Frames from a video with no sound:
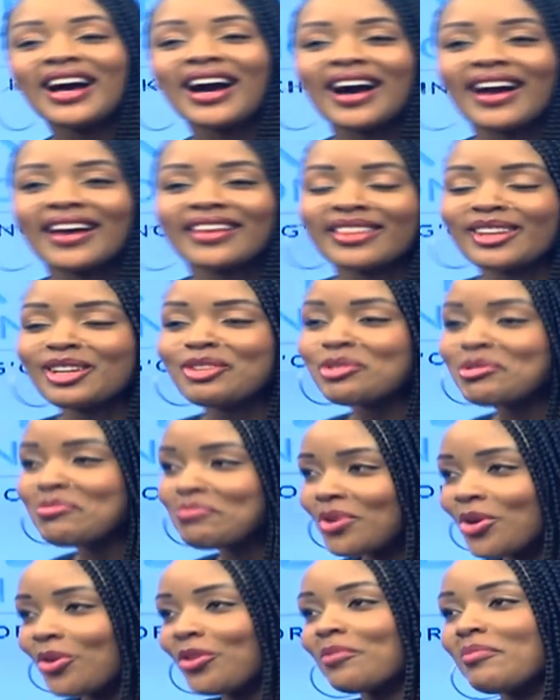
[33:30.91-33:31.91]
I think we
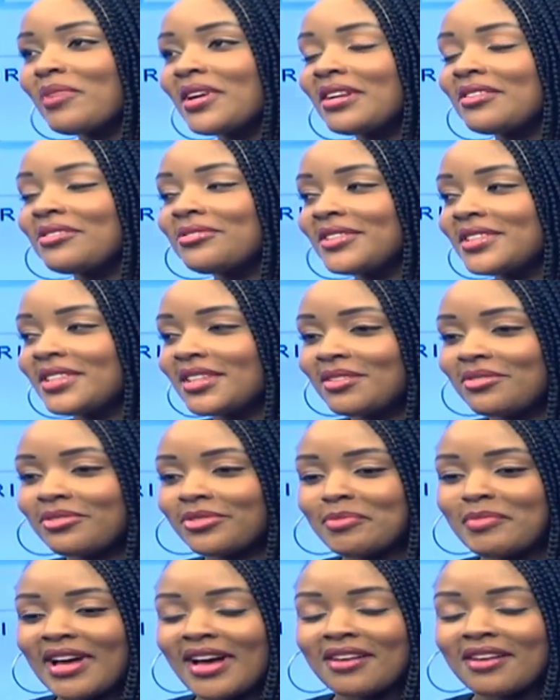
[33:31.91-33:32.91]
both benefited
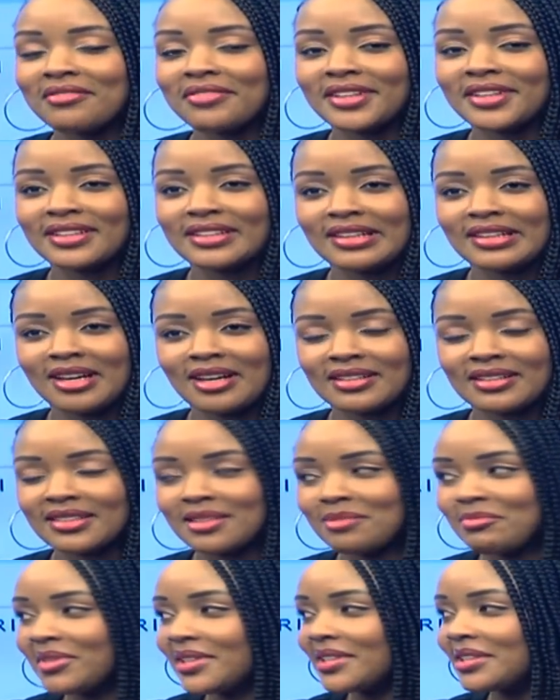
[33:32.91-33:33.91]
from having
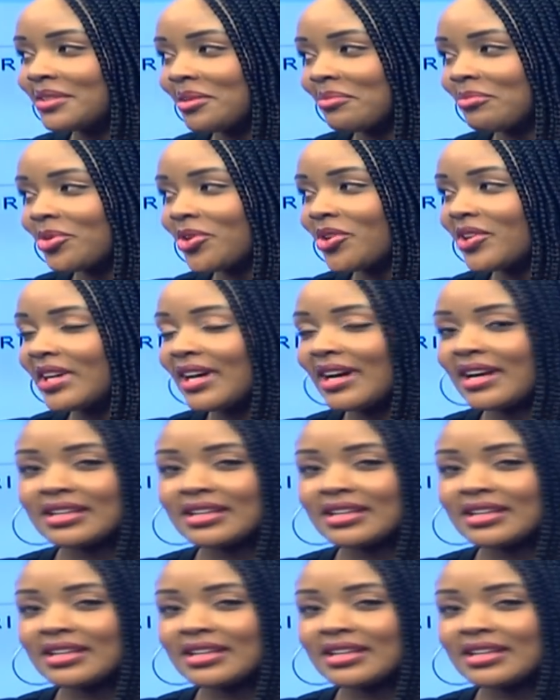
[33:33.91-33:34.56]
siblings abroad